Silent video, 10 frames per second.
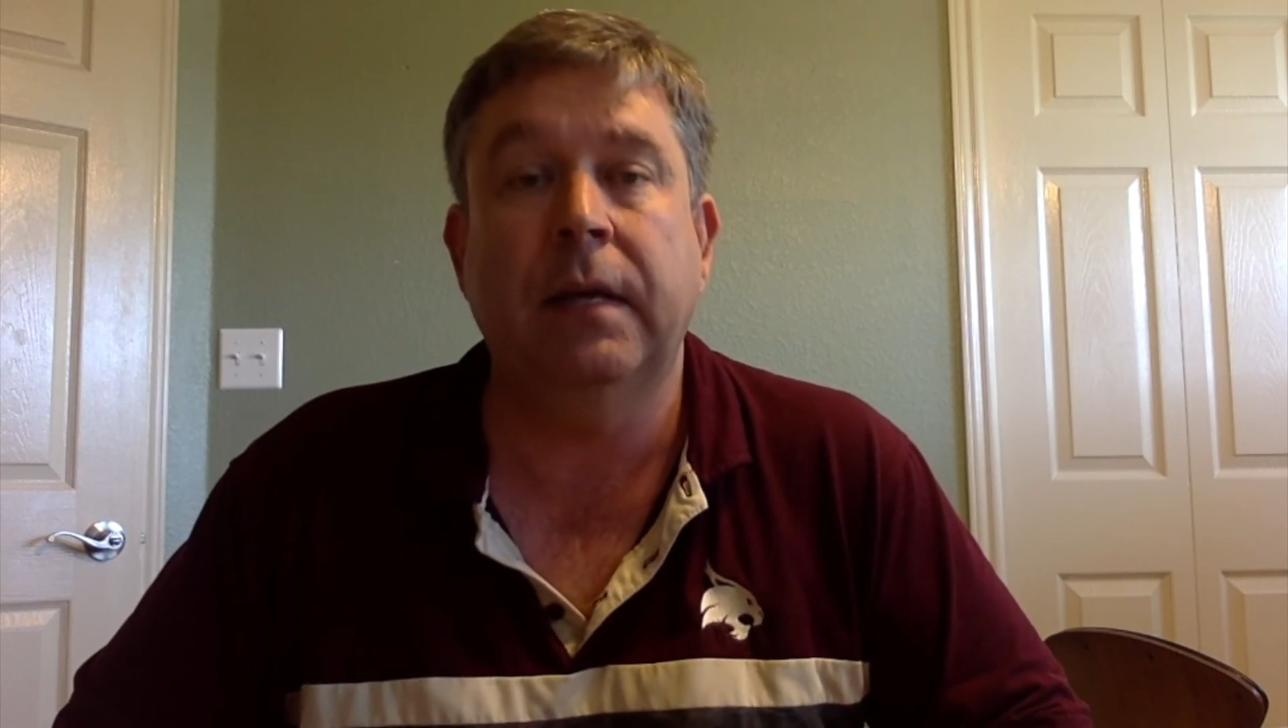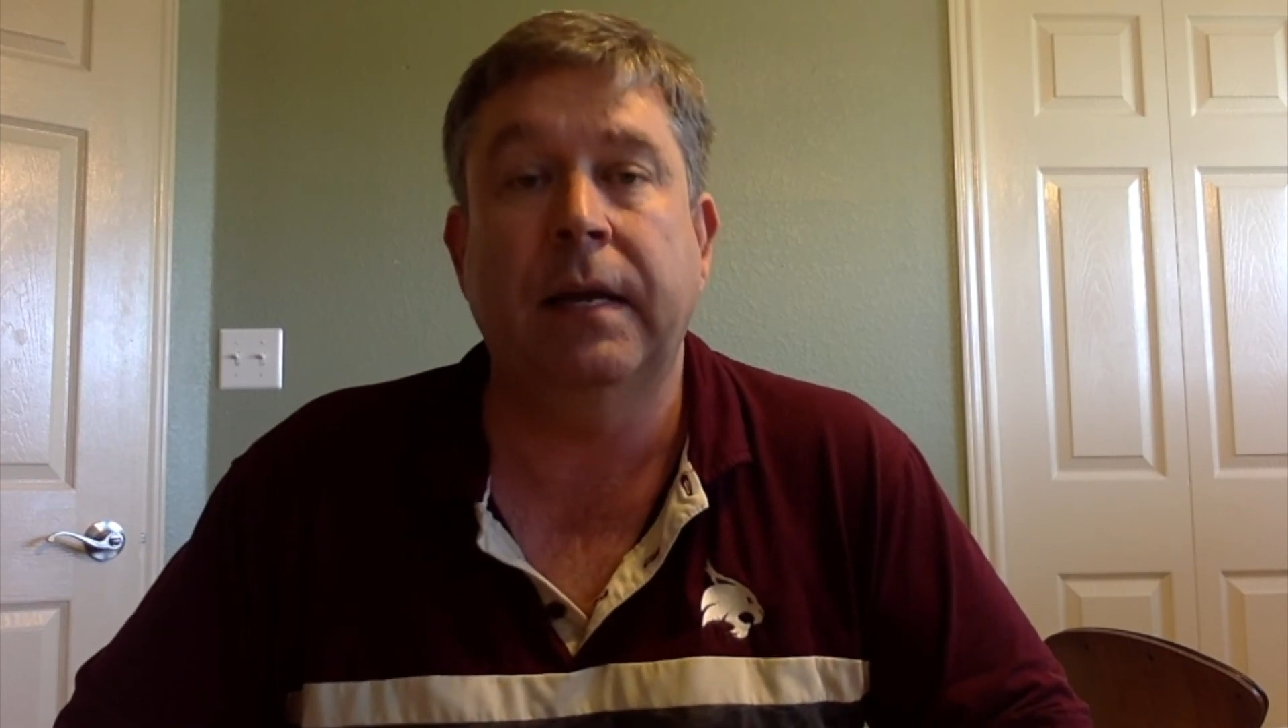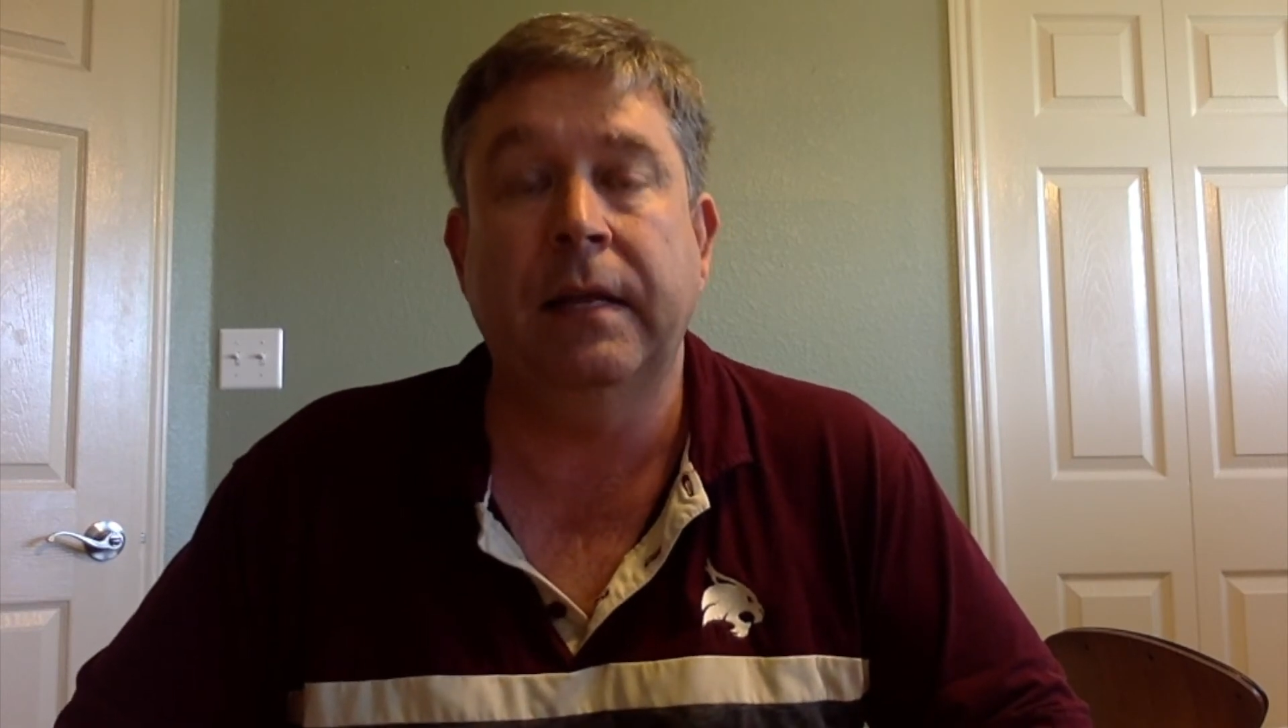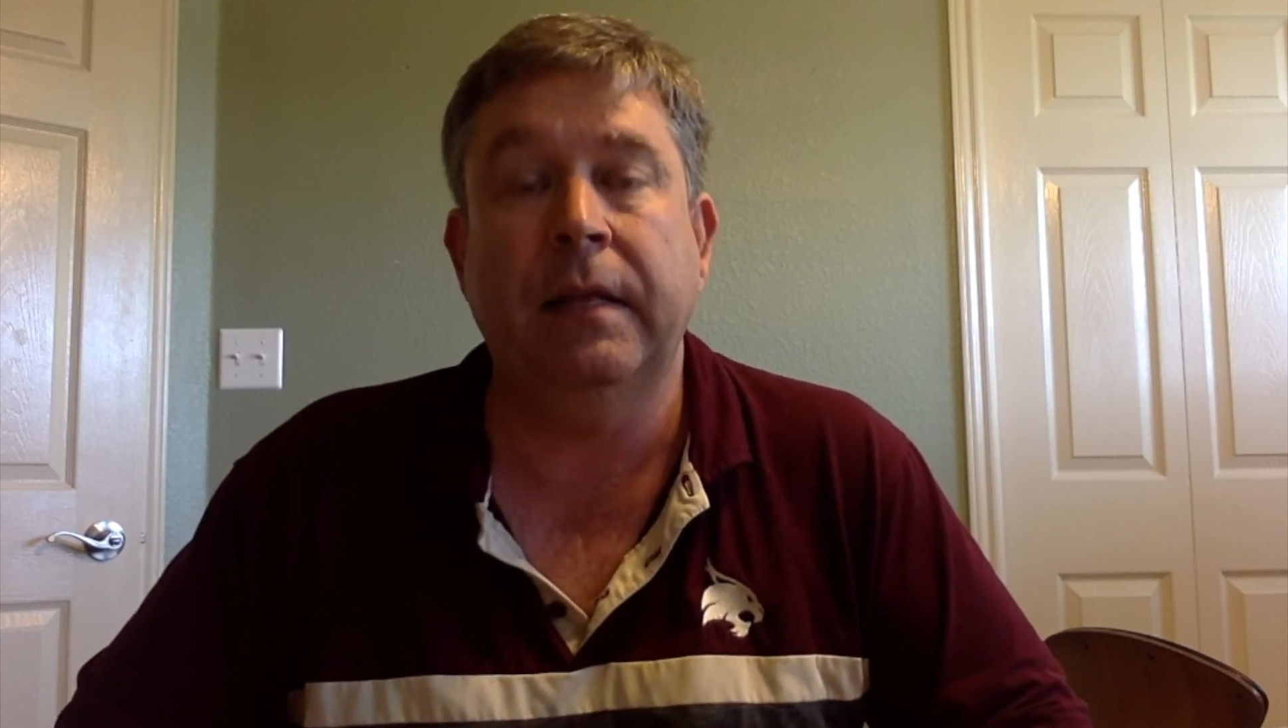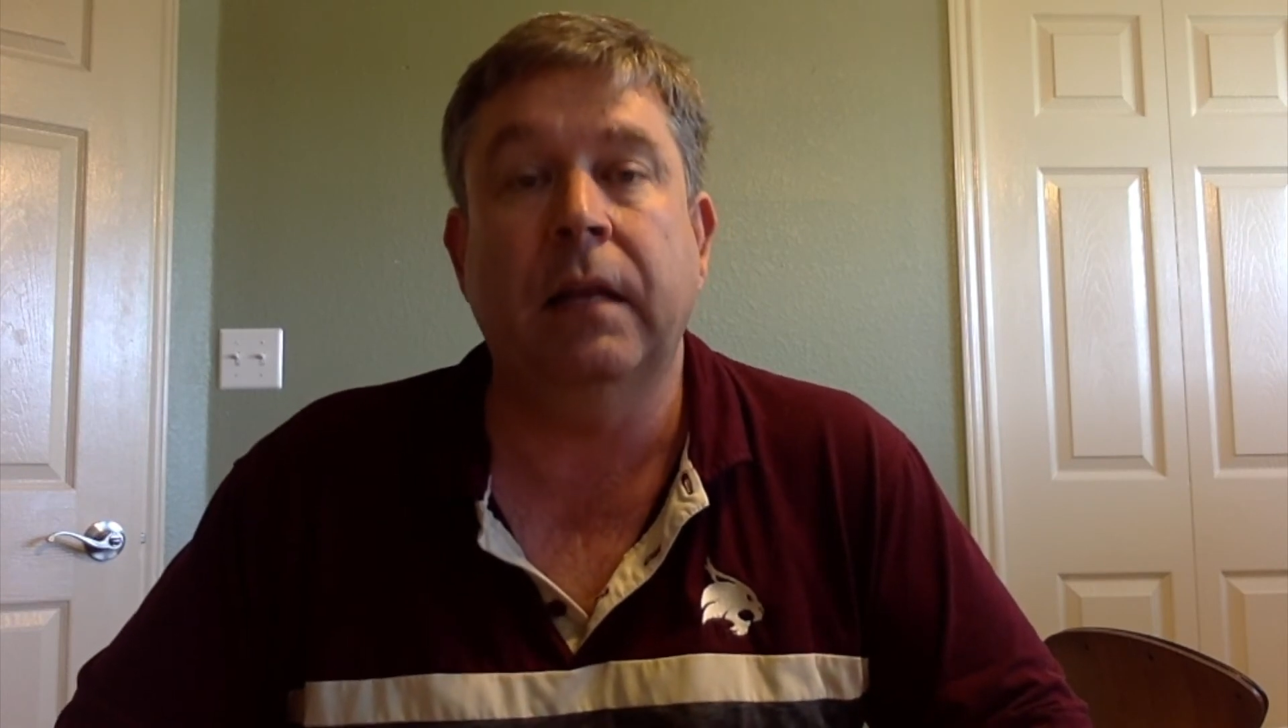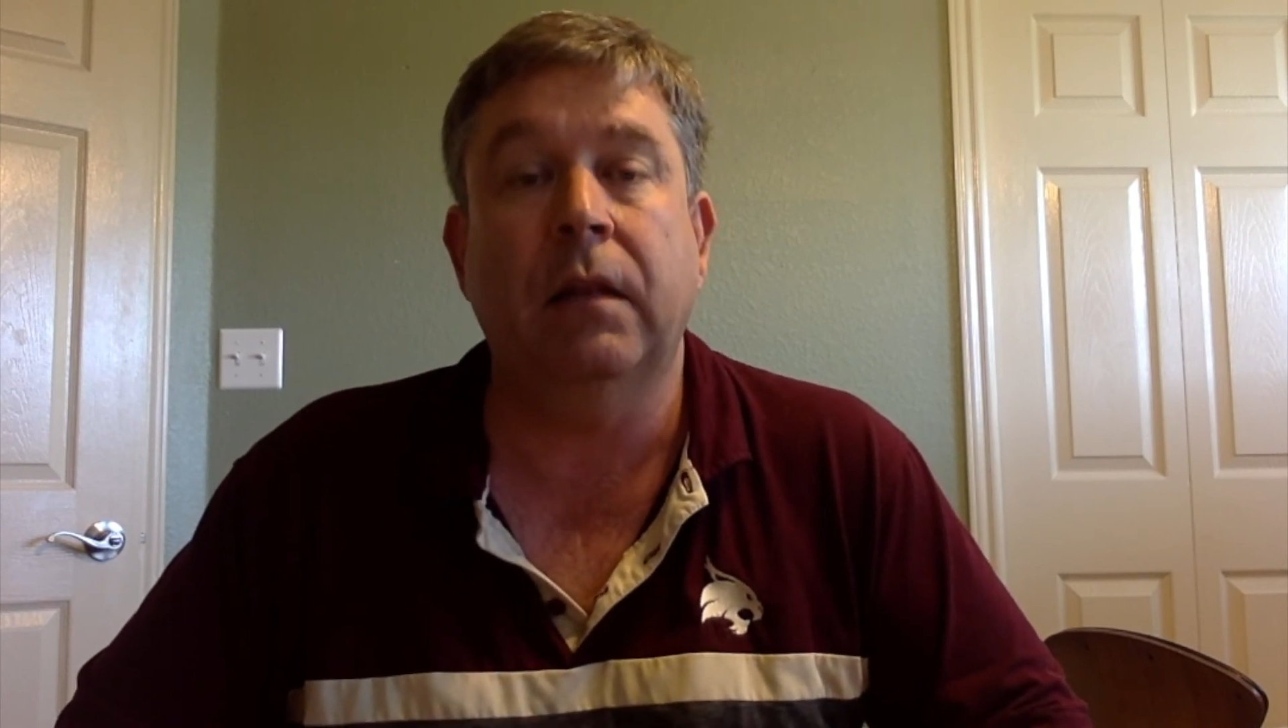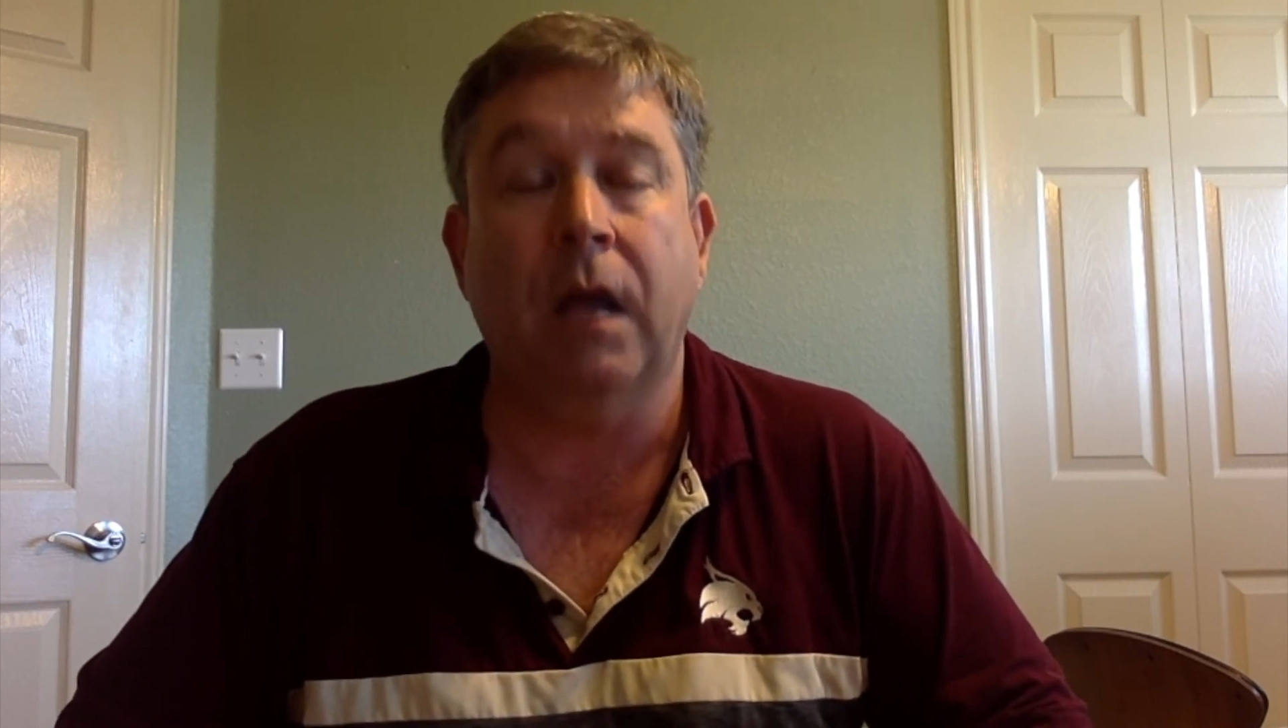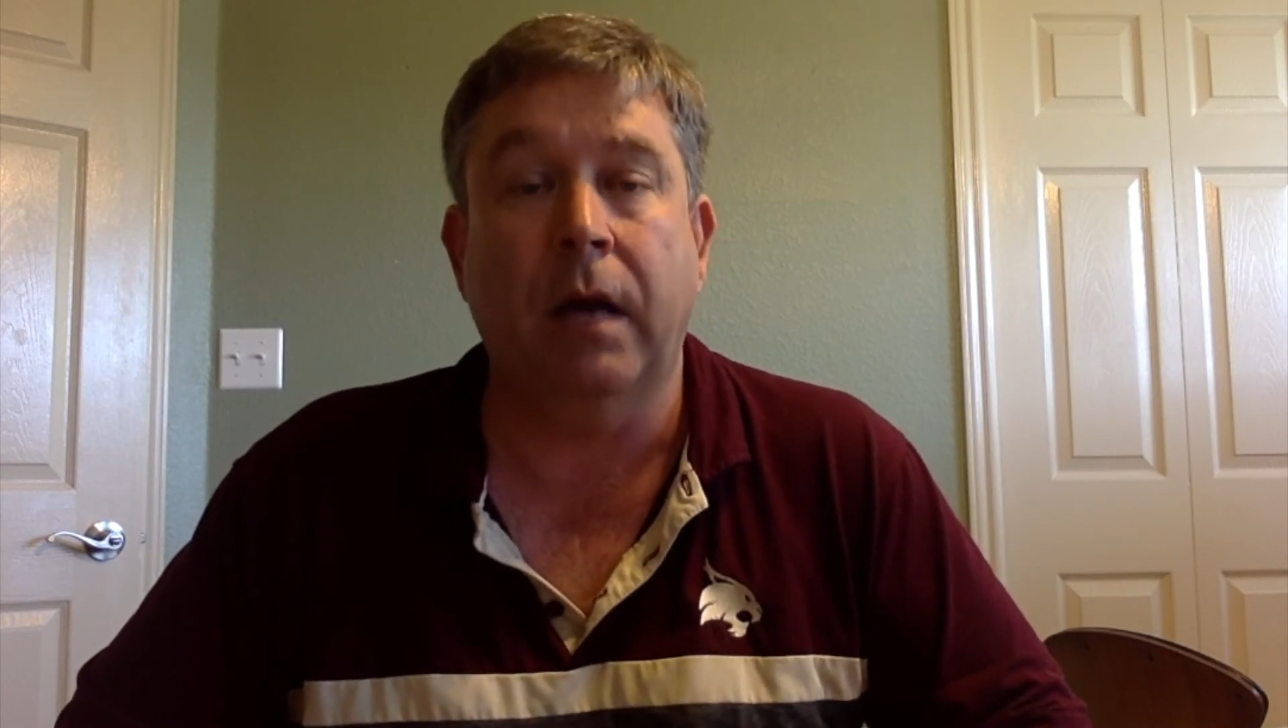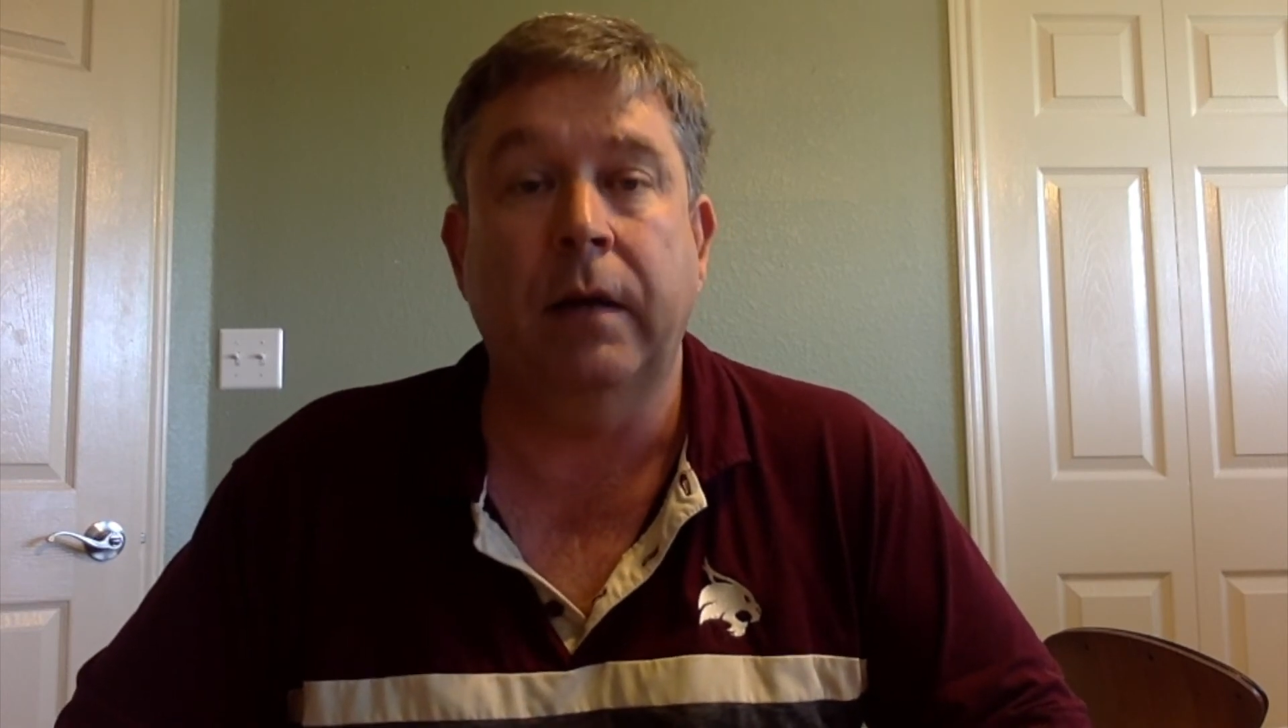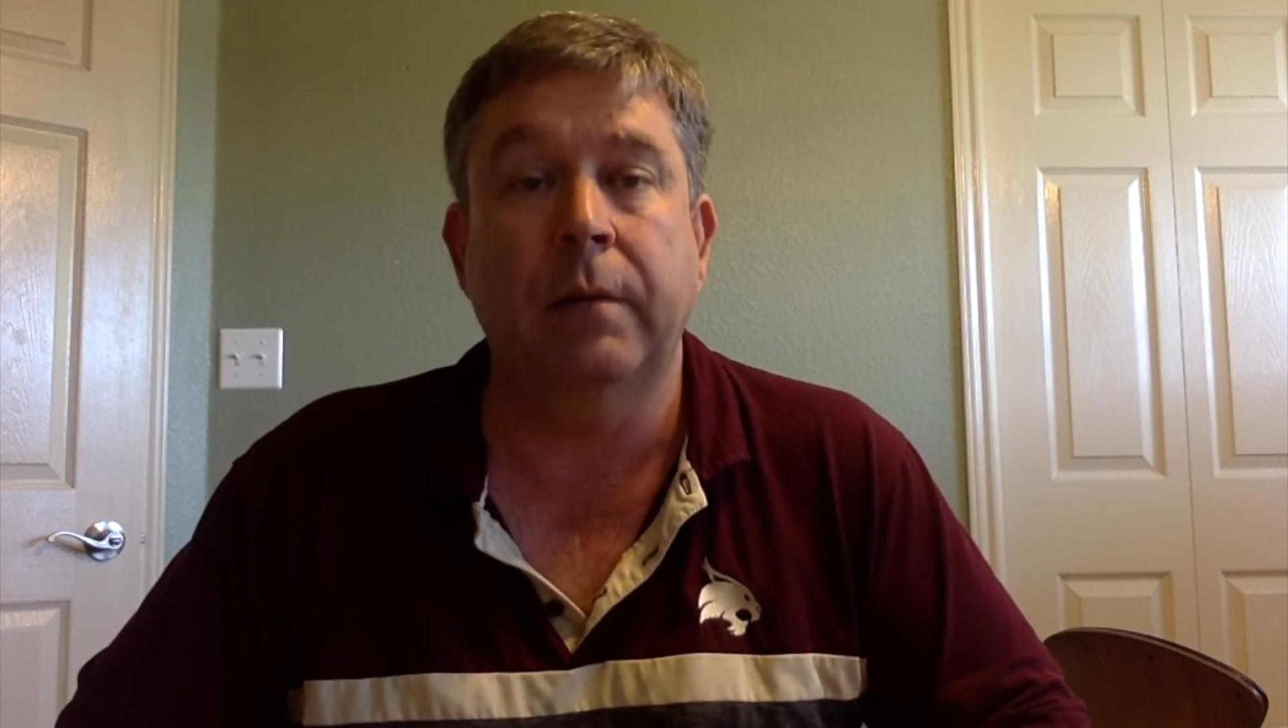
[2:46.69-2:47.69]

in the allotted